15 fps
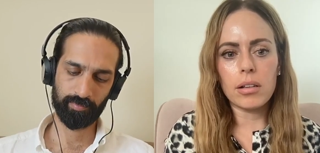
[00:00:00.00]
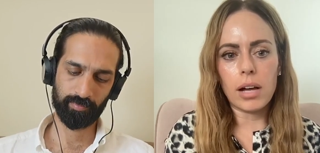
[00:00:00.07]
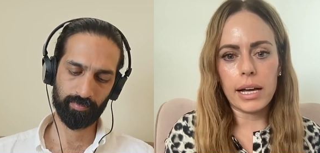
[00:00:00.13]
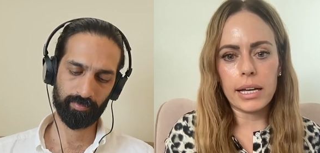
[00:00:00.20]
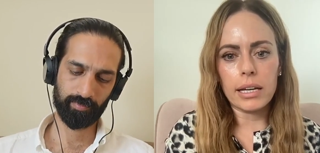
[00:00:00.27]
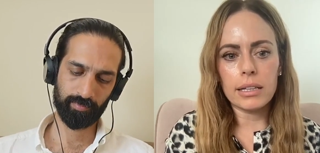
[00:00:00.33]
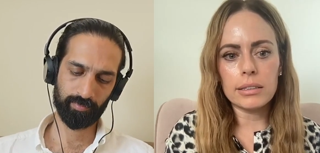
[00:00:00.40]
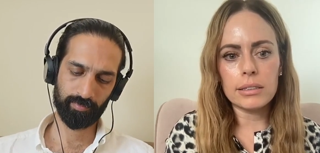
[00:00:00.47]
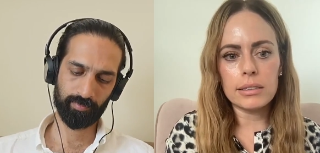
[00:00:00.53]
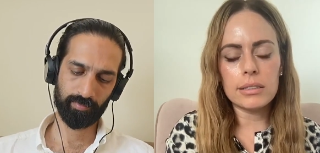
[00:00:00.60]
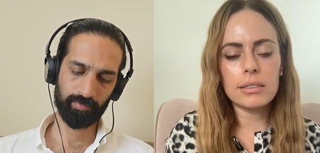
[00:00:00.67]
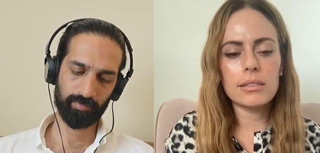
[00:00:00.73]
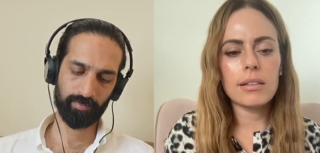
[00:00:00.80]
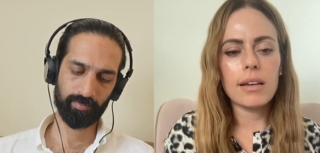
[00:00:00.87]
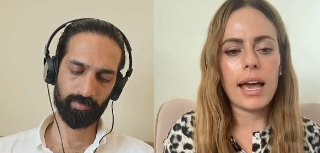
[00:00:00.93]
Speaker 1: the clients.
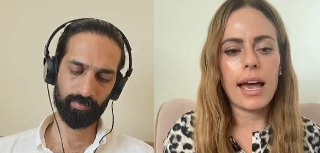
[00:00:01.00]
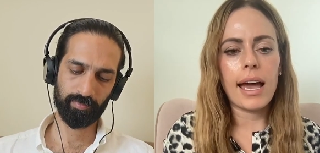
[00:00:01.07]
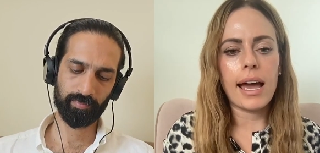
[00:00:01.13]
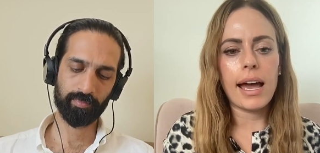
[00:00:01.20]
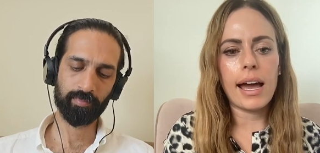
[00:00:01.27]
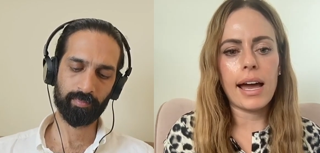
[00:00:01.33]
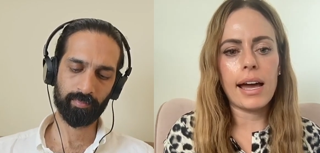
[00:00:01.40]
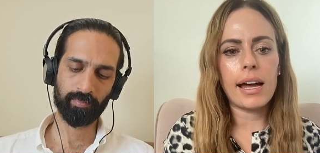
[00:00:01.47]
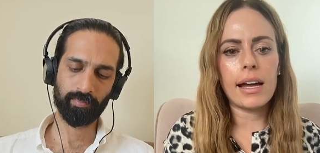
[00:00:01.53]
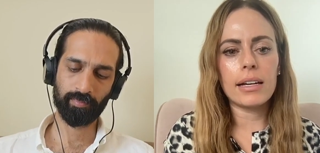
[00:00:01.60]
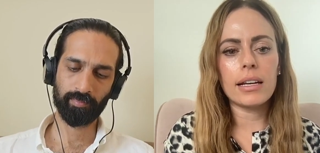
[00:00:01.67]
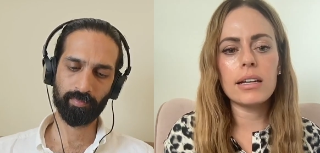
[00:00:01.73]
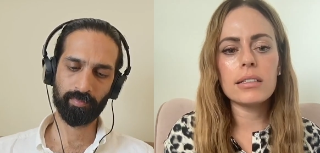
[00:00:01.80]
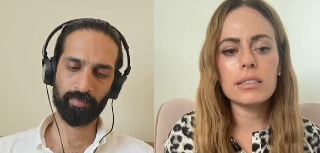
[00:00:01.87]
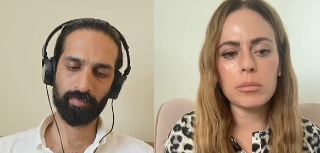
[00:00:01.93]

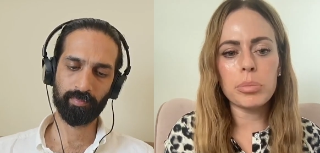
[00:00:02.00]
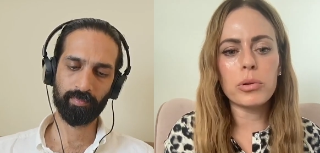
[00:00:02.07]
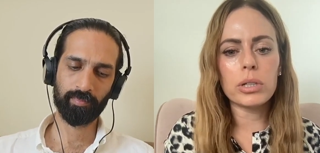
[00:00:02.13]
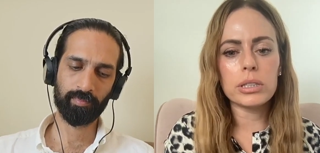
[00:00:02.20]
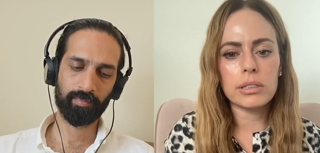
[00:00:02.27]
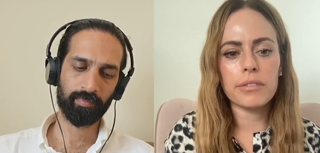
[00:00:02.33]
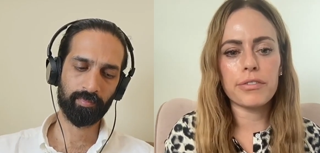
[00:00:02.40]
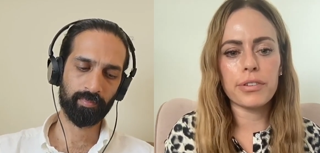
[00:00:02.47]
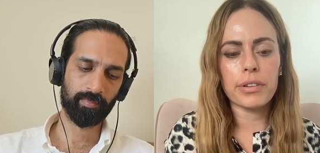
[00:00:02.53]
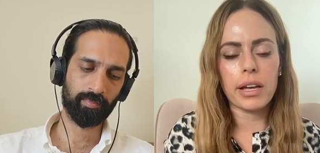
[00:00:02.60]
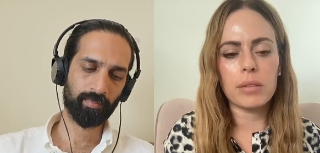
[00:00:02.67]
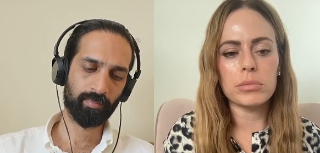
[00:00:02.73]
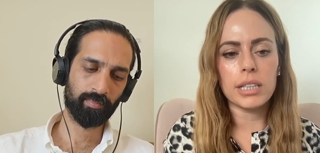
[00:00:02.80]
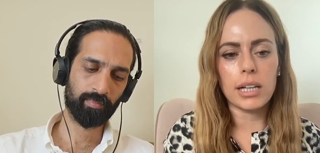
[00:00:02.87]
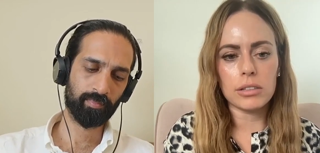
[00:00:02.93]
And it is important for
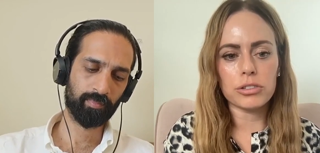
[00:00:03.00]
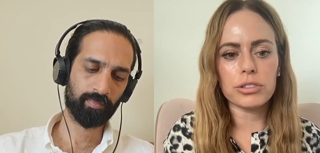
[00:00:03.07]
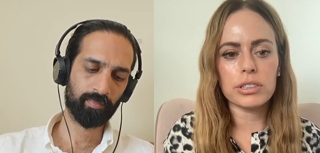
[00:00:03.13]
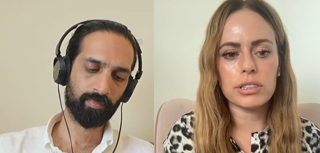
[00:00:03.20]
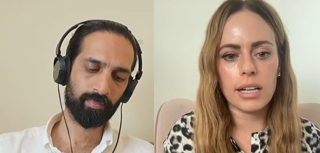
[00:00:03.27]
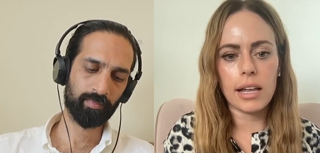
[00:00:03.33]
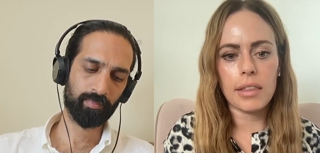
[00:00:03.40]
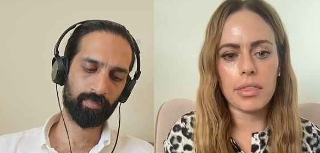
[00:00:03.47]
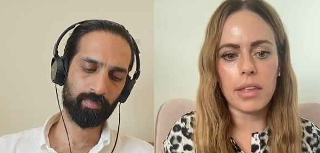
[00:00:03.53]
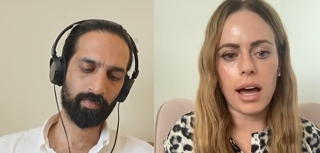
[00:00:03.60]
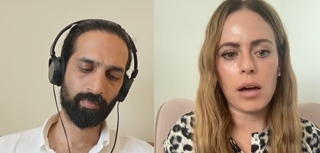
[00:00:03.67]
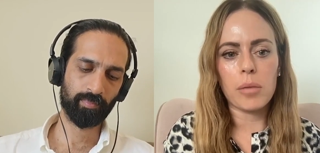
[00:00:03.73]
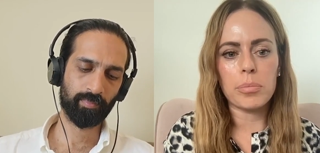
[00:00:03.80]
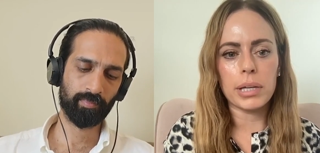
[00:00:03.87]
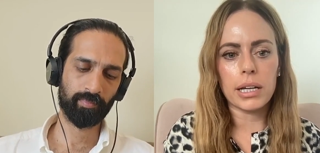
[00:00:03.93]
them to understand
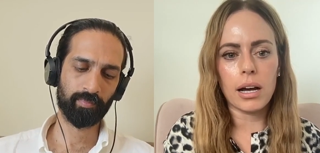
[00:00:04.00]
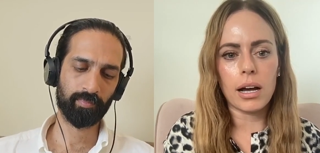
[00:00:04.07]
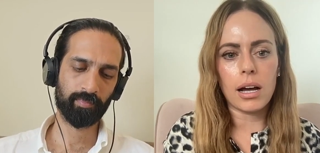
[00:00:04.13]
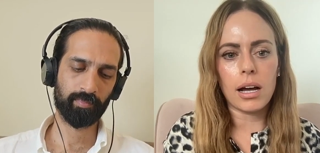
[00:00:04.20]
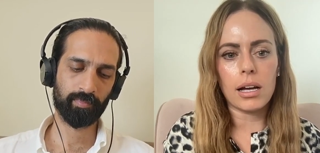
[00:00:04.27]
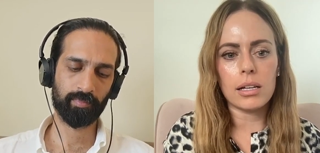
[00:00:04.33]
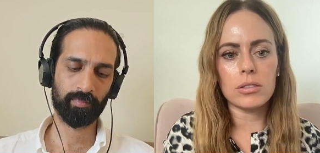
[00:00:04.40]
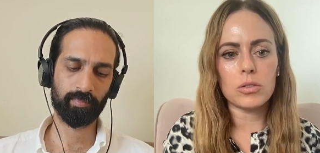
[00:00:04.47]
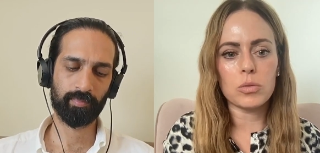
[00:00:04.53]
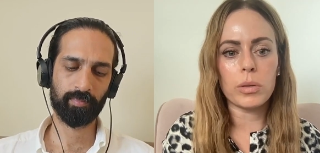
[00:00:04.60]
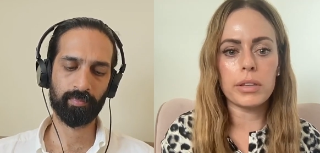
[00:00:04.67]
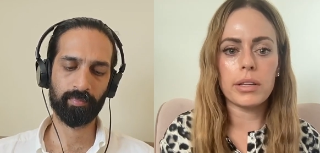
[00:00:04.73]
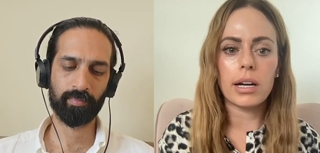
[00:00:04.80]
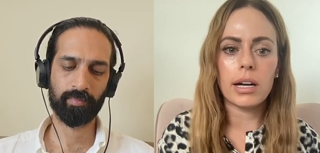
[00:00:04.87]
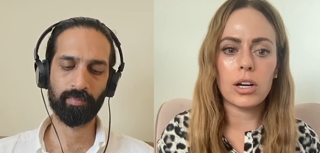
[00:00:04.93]
that because
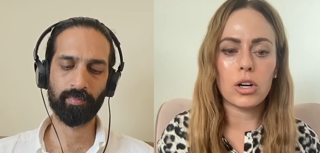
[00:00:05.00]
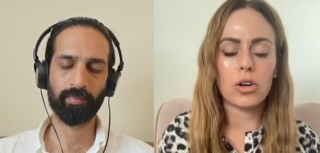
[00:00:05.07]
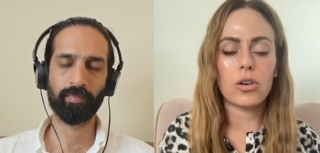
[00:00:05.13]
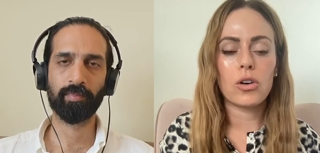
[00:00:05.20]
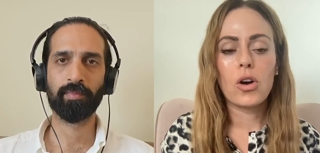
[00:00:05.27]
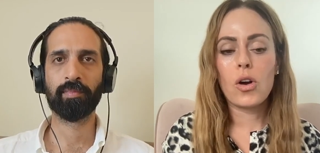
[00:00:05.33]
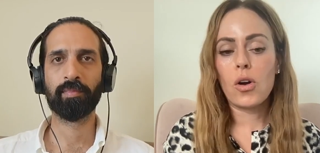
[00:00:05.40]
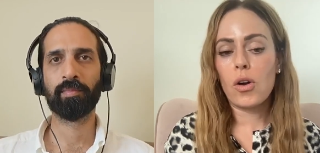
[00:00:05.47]
when they're